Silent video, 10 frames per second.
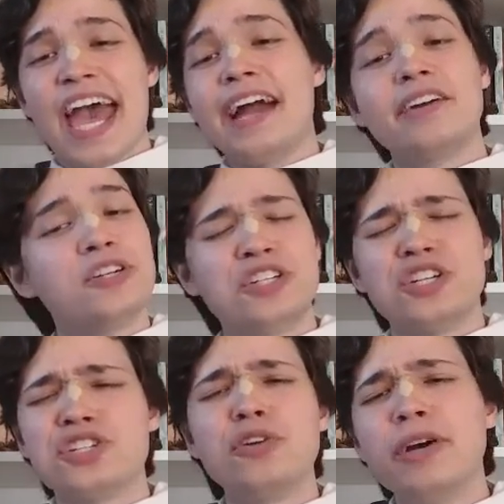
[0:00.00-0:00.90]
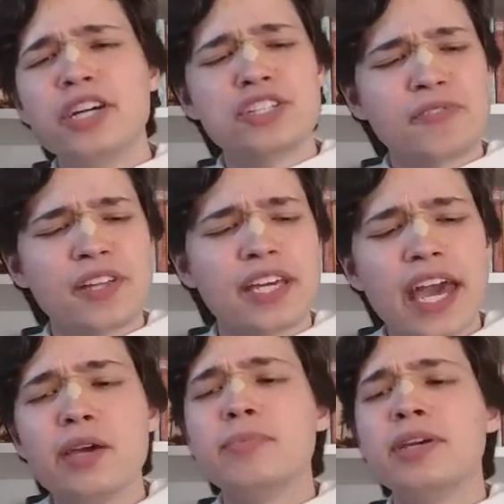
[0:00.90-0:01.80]
And Krishna so mercifully
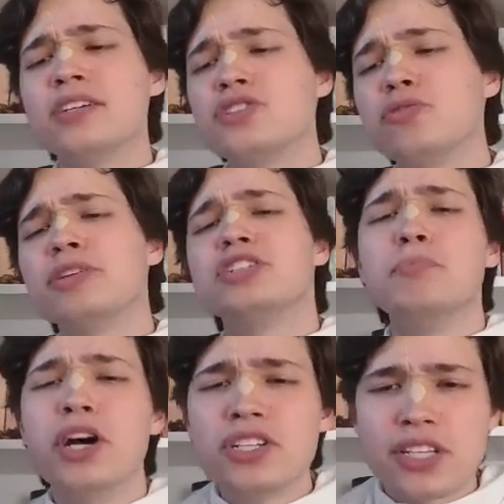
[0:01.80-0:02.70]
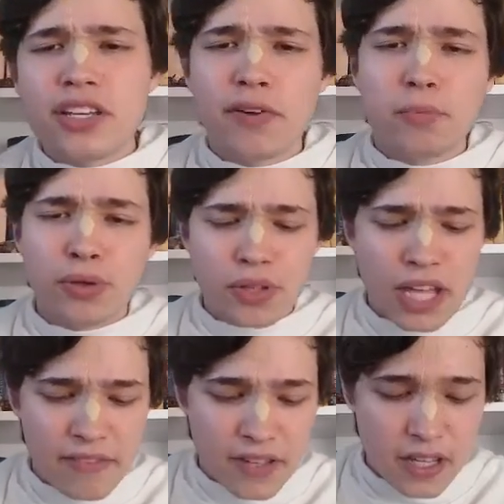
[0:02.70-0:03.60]
came. He has so much mercy for
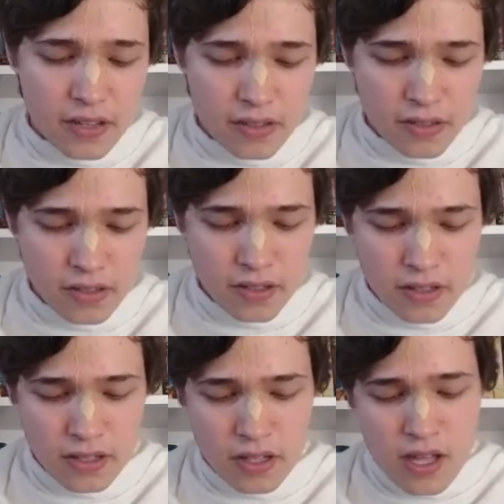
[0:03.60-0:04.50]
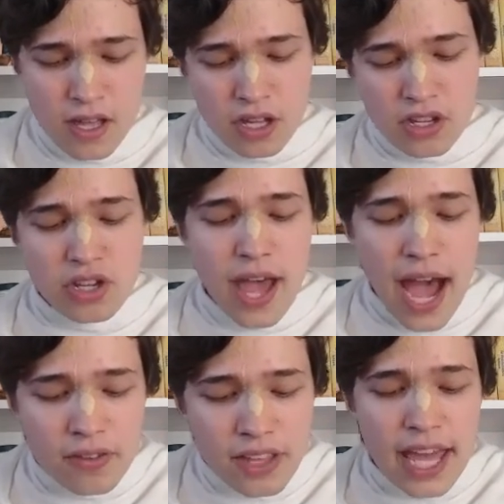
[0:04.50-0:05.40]
Bhudevi. So
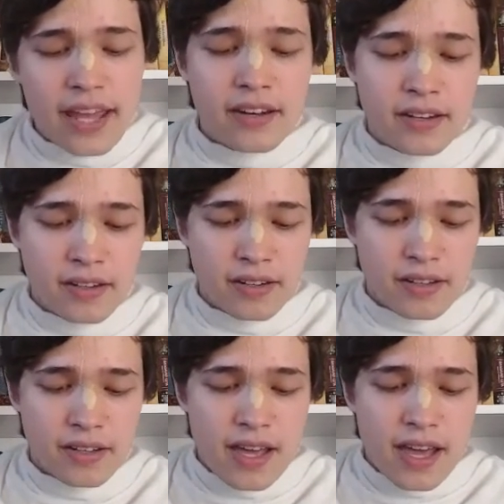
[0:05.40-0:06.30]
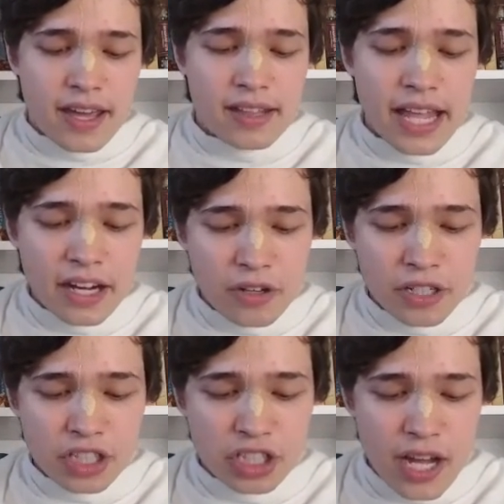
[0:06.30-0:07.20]
how then can that
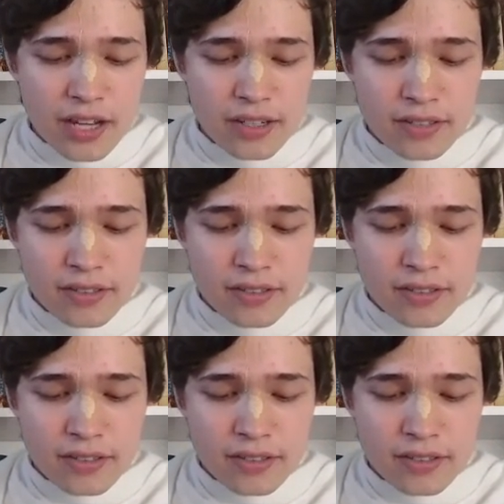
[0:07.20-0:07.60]
Krishna,